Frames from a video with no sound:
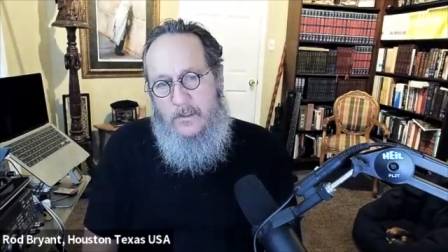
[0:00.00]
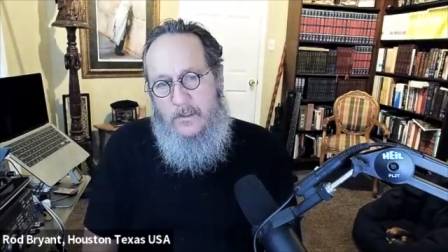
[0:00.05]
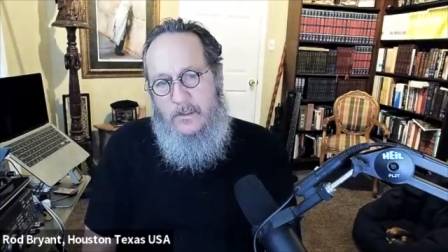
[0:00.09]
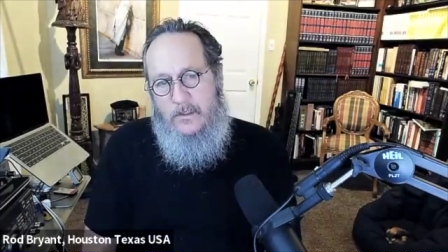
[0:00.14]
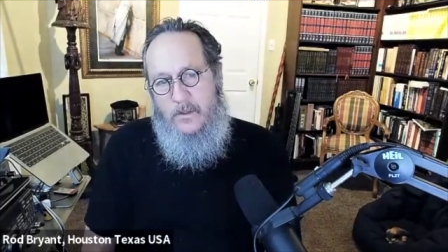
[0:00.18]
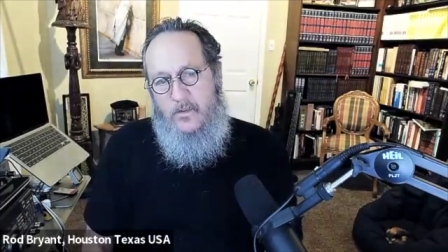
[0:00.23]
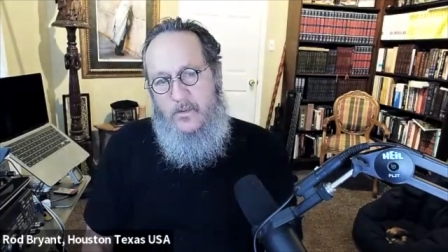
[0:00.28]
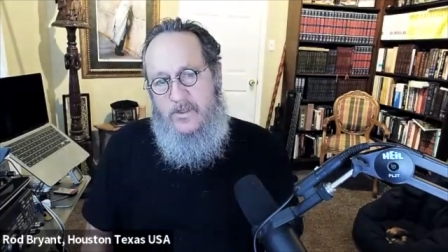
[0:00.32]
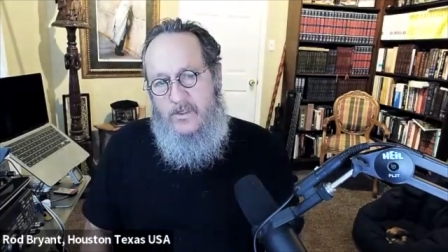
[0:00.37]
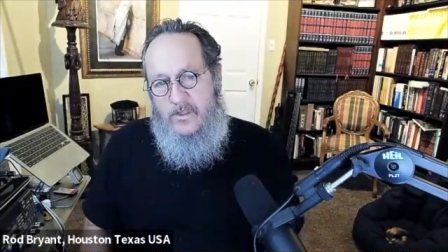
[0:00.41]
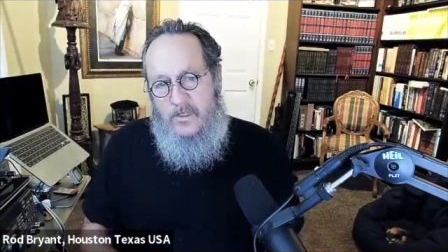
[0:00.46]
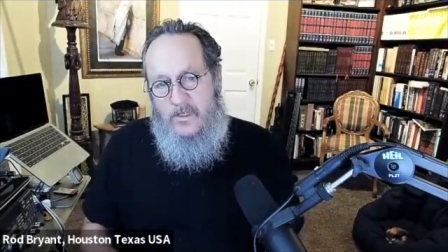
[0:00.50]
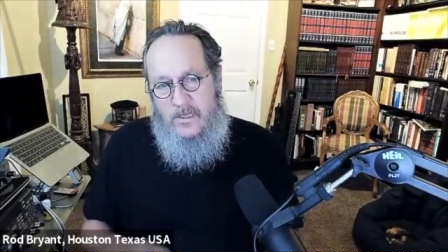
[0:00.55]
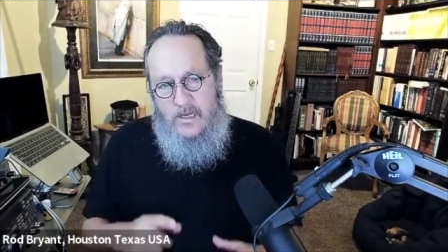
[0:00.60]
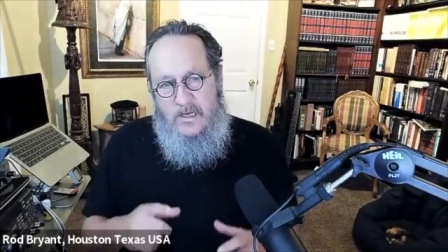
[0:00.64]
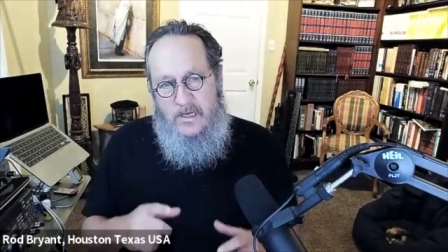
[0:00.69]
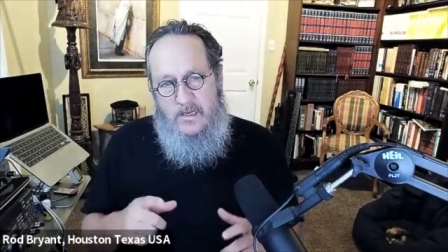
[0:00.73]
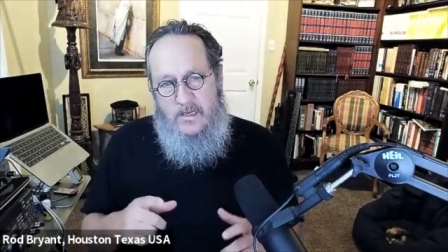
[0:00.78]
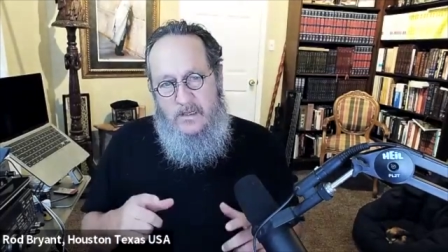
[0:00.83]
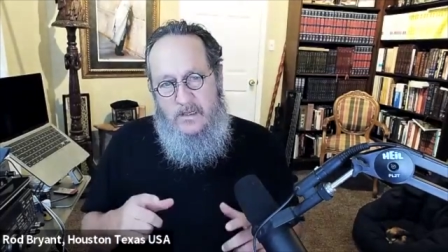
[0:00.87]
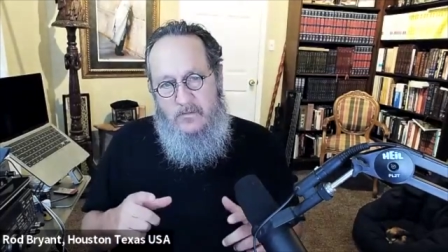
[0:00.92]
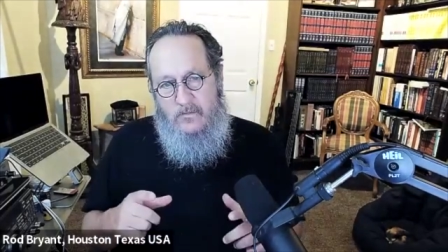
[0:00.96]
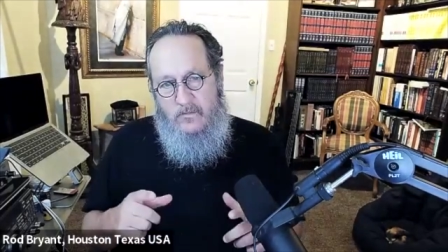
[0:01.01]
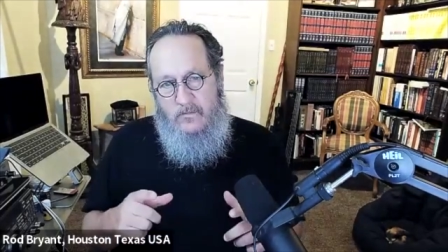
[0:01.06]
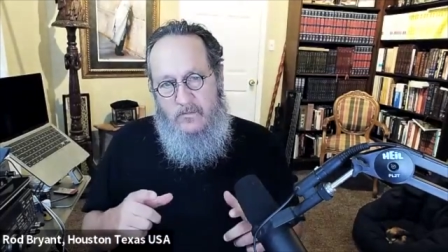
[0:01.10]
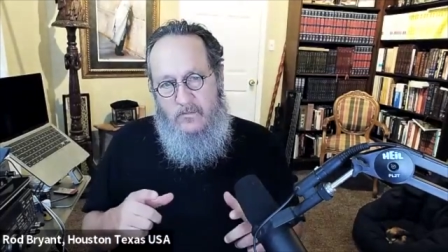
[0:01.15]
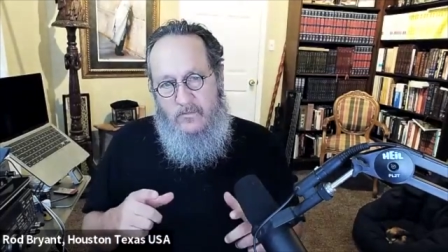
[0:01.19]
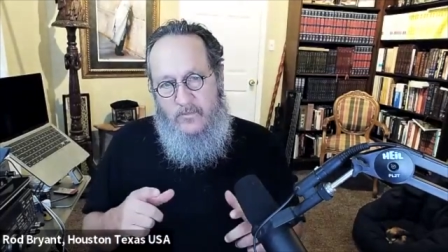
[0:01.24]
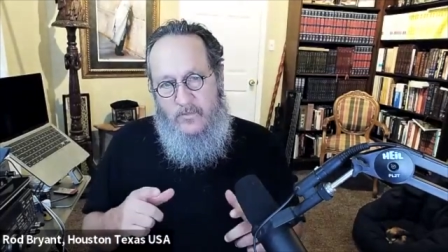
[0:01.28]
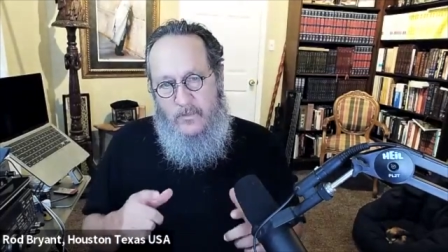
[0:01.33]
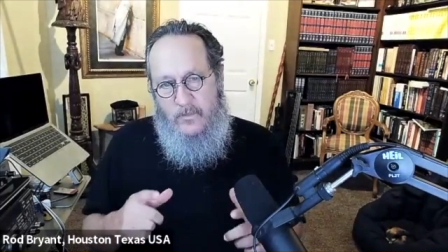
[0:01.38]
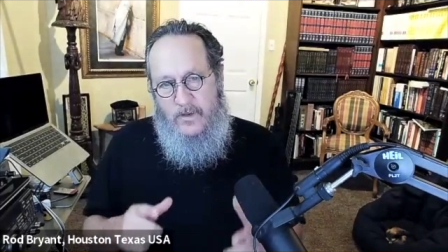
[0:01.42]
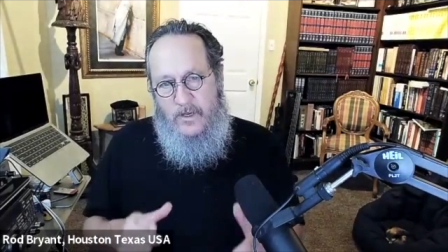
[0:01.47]
And we see
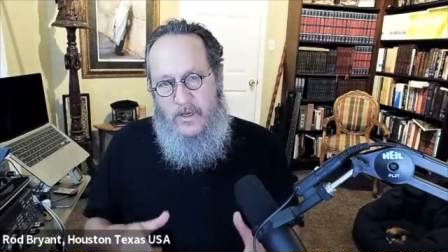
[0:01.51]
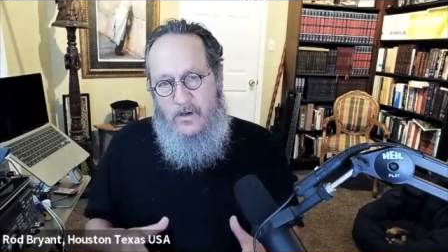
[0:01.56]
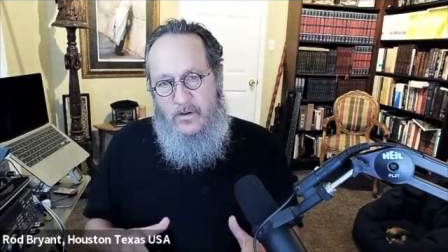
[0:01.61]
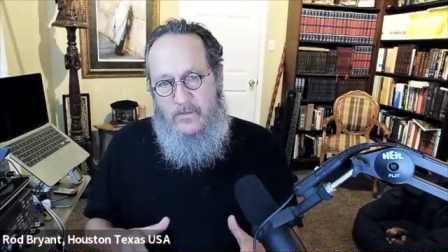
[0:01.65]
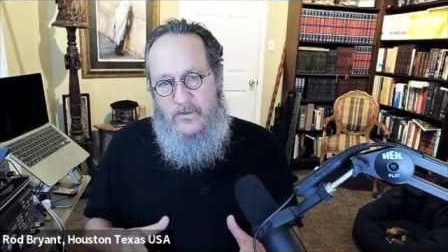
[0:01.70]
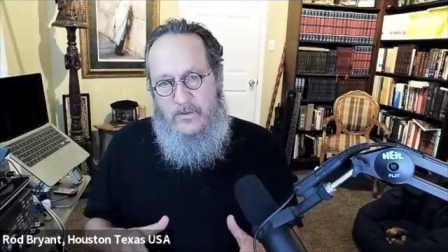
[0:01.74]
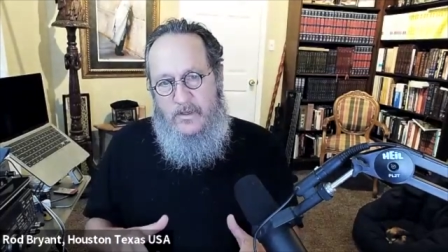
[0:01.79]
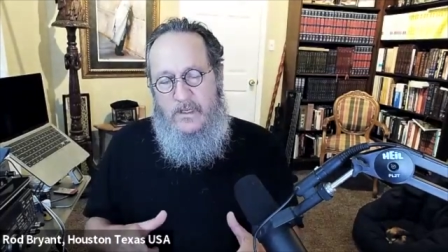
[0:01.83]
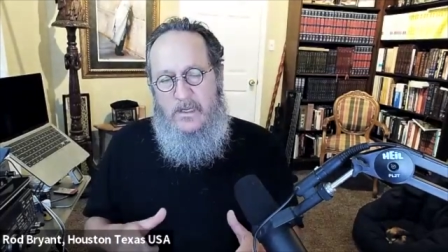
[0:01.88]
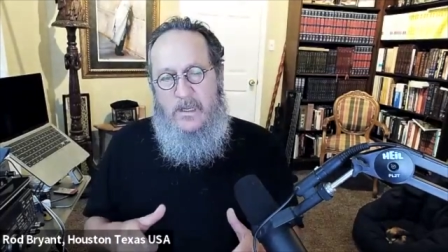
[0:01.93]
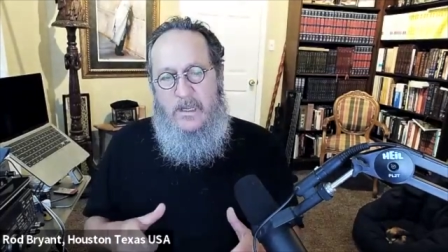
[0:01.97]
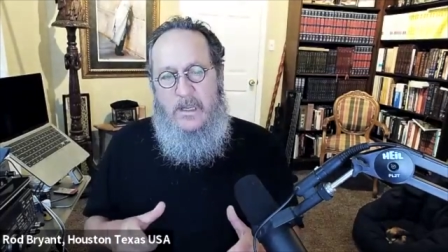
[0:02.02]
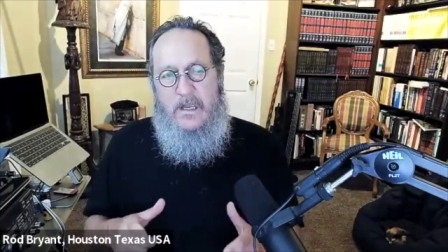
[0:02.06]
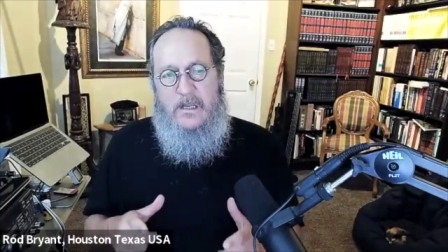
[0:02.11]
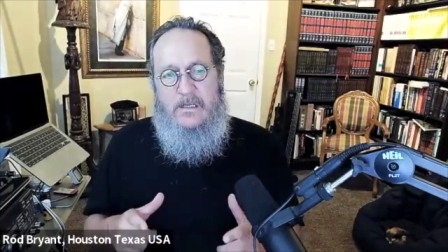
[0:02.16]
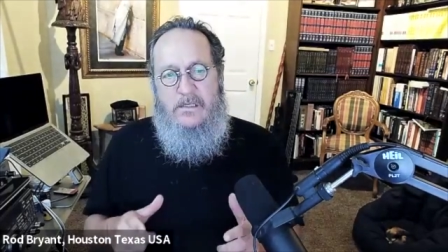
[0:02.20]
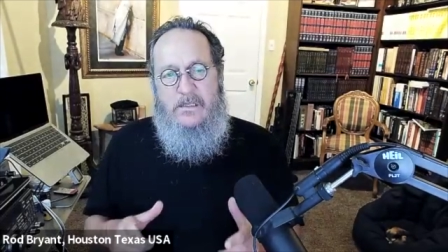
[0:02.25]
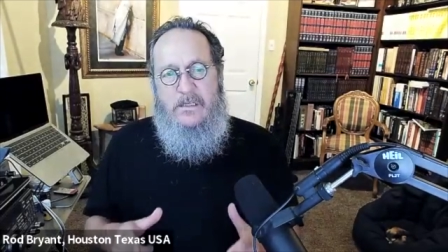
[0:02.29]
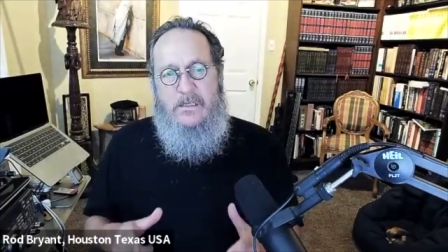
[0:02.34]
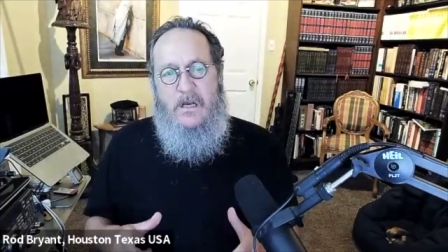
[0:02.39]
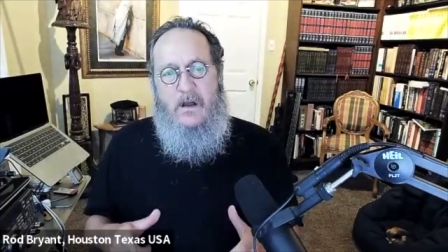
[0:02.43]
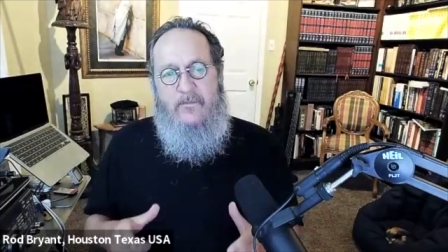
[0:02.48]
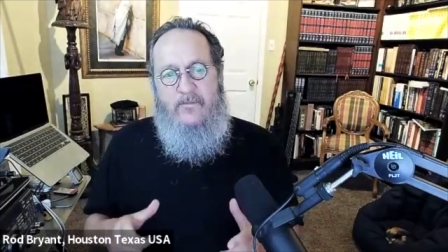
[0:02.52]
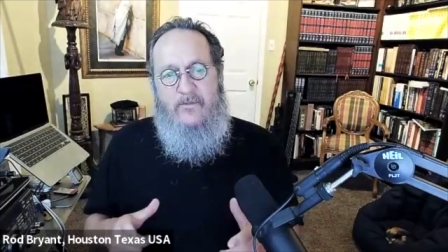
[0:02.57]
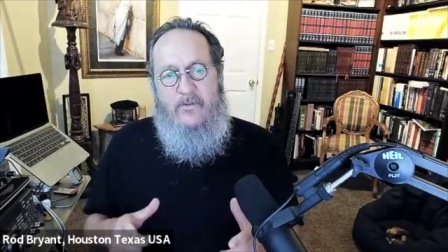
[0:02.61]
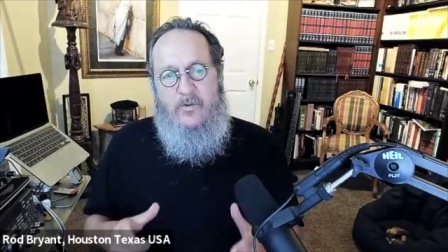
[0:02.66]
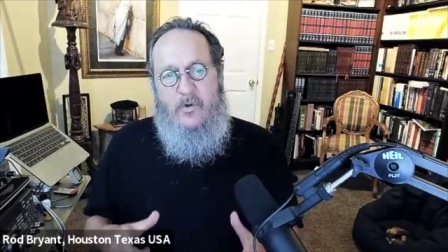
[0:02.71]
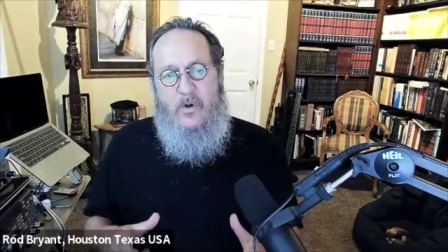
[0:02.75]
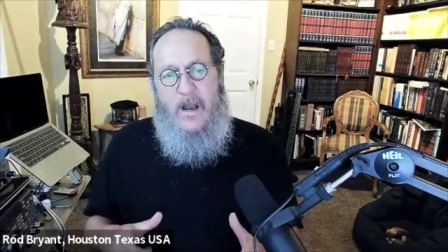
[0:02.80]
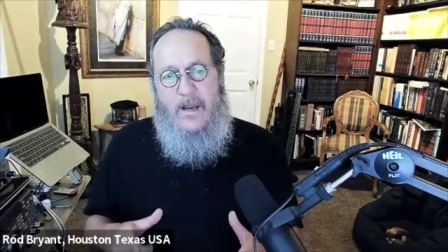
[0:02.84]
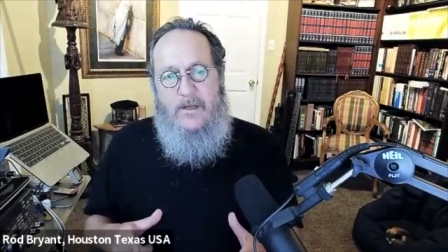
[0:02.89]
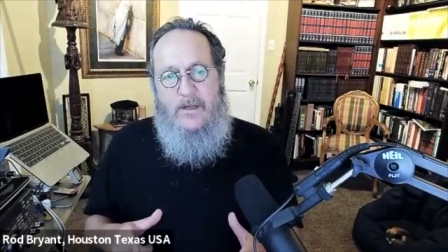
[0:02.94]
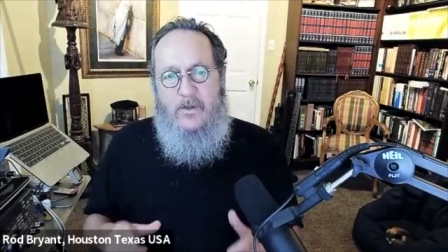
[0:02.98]
from here that Esau
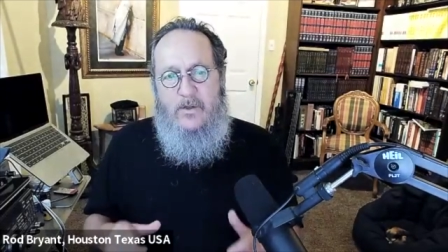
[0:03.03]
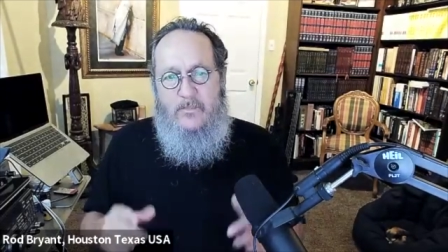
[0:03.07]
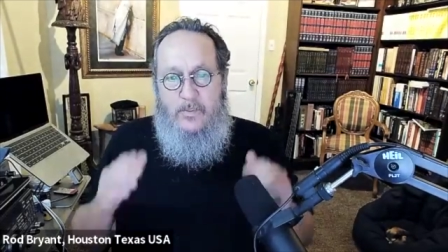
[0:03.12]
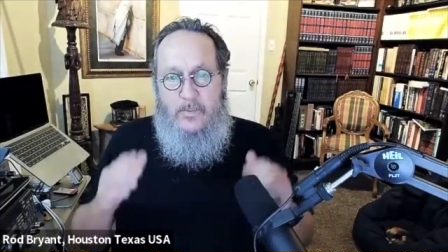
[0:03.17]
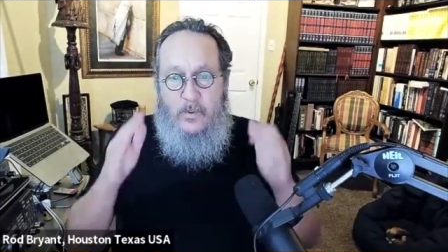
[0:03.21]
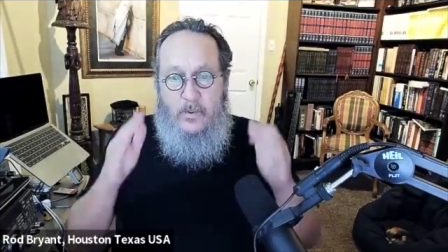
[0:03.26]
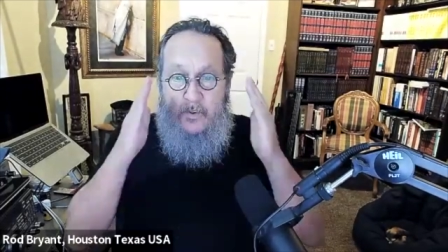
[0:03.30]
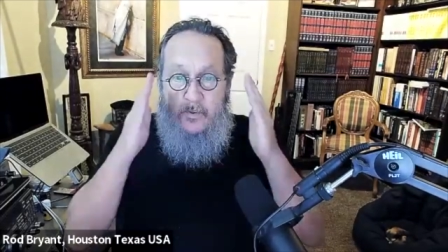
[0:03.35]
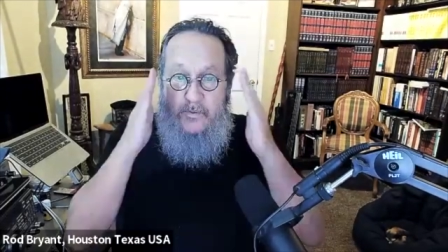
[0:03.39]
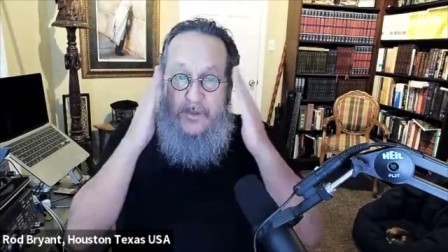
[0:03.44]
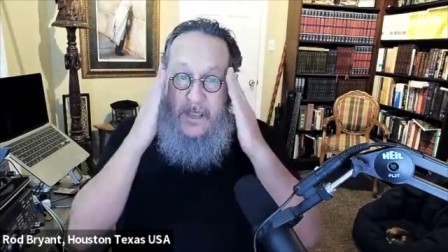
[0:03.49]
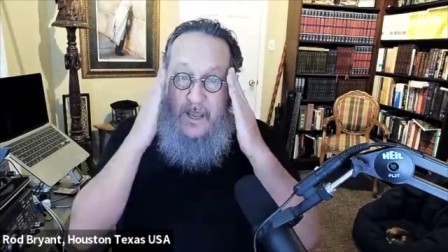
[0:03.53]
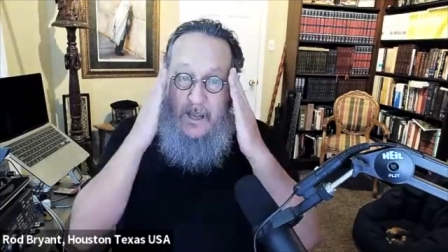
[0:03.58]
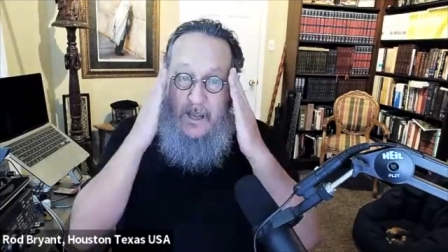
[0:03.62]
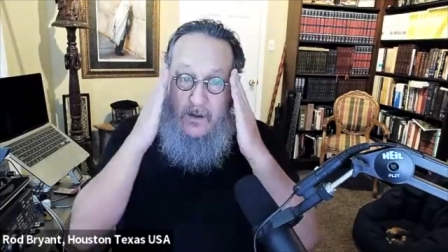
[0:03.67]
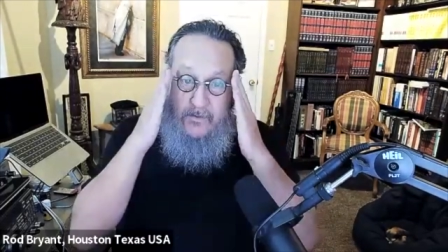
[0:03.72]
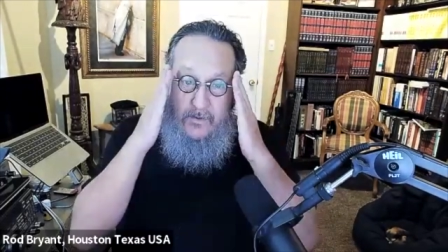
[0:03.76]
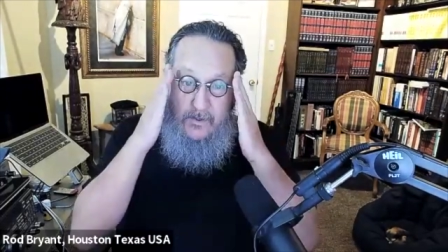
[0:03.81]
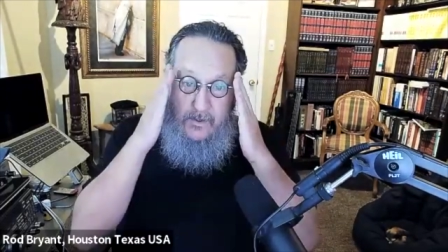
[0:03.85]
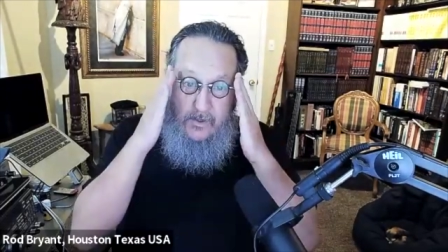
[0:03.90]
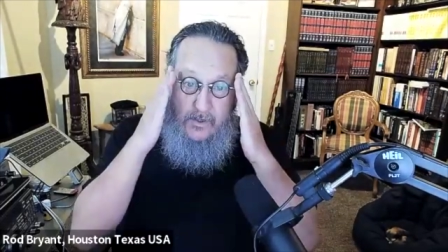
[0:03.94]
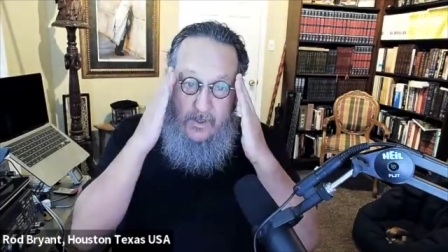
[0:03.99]
tried to pull down